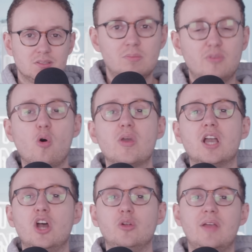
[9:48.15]
Before we
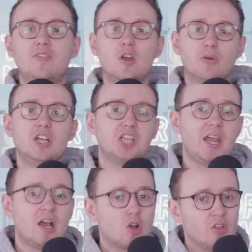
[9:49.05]
go, if you appreciate
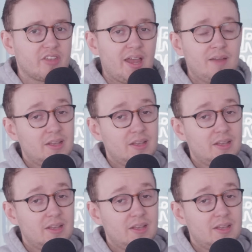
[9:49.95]
our content,